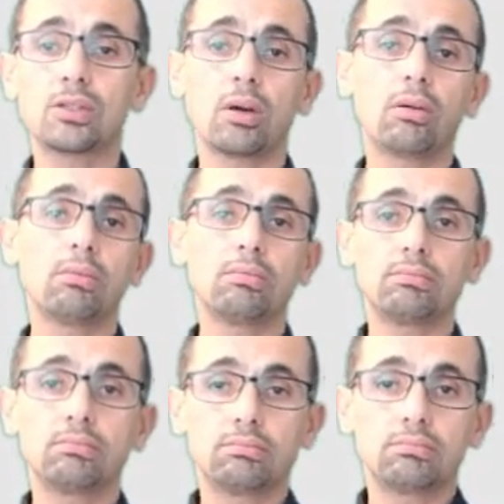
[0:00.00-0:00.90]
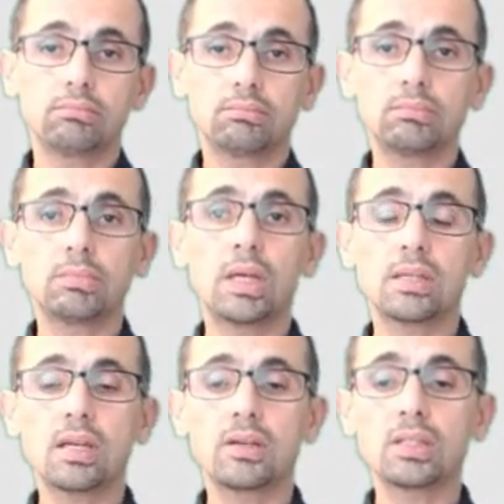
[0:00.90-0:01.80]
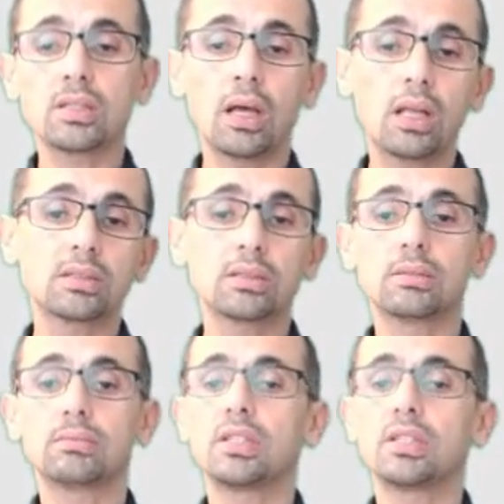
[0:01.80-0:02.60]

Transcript: So as a result,